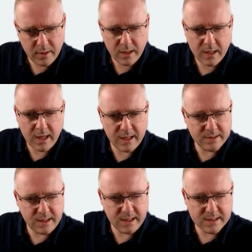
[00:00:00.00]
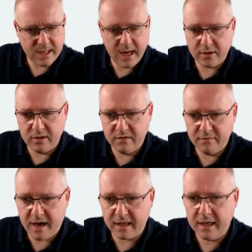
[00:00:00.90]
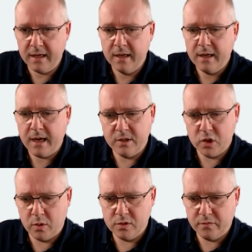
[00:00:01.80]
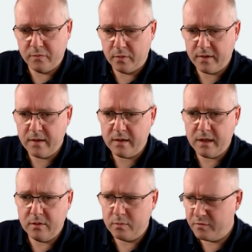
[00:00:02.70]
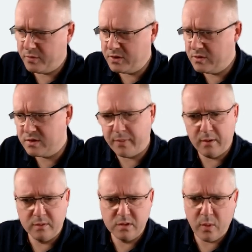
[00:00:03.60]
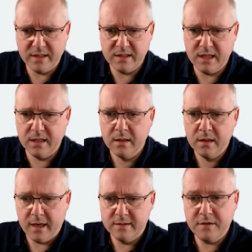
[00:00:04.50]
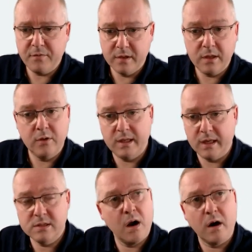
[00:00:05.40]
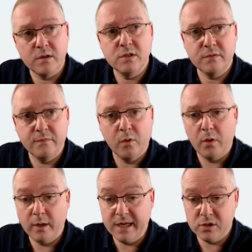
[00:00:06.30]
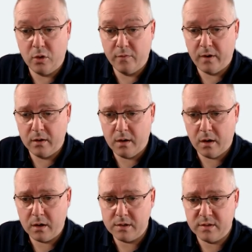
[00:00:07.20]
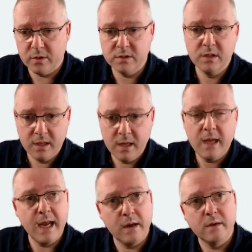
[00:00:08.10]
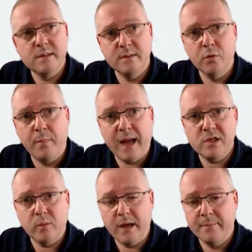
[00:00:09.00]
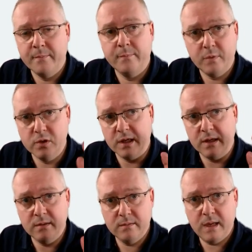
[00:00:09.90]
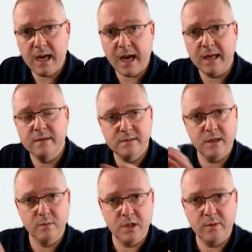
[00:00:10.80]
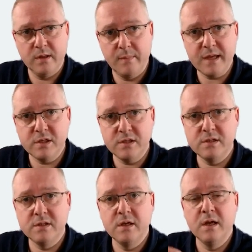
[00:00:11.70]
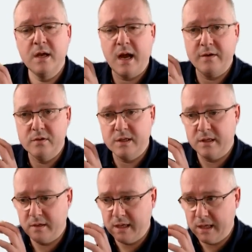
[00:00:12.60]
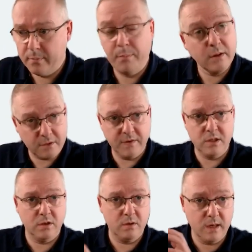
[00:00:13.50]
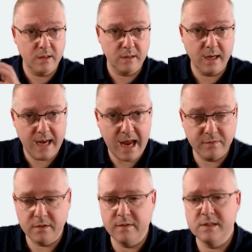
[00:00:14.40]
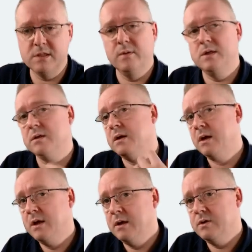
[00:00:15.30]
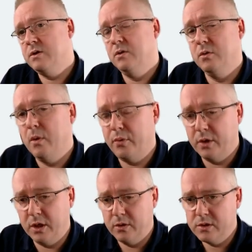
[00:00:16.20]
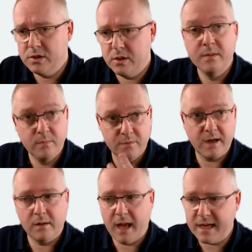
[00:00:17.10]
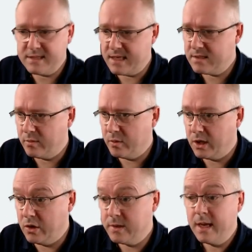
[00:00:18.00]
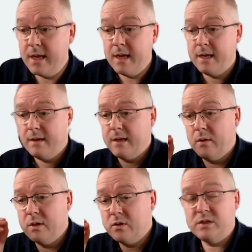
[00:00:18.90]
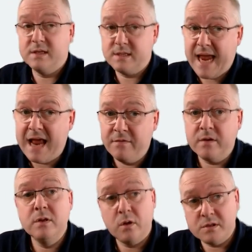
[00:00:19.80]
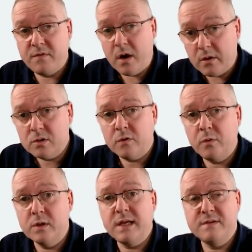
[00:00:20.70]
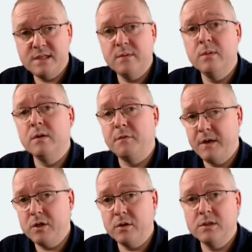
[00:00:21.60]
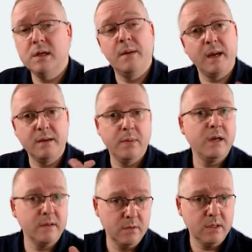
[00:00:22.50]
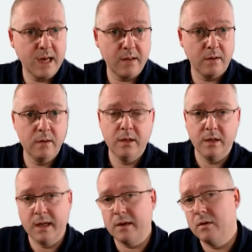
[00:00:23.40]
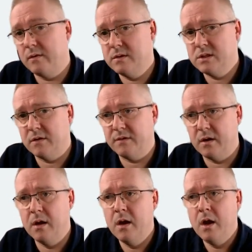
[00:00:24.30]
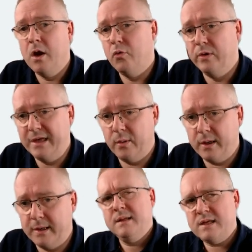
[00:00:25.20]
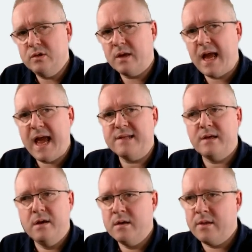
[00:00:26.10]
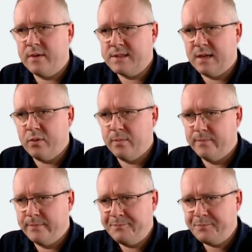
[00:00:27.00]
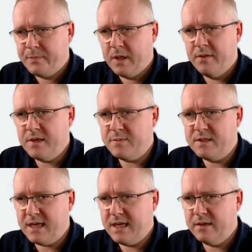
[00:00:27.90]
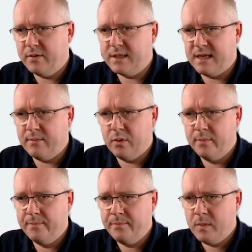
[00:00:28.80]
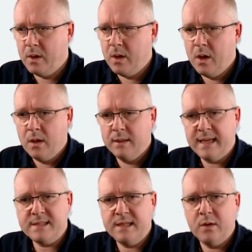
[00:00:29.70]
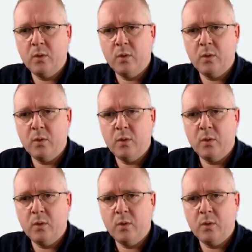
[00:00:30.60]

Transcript: and he's at Green Valley, and so on and so forth. And here we've produced about 20 different greetings cards for each of our customers in a simple batched way, using AI to help generate the messages and using the bulk feature in Canva in this situation to produce the final assets that we want to use. Now, it's not just Canva. Lots of other softwares have similar features, and by combining the two together, you can get a lot of stuff done really quickly. Let's look at another example. In this particular example, let's say we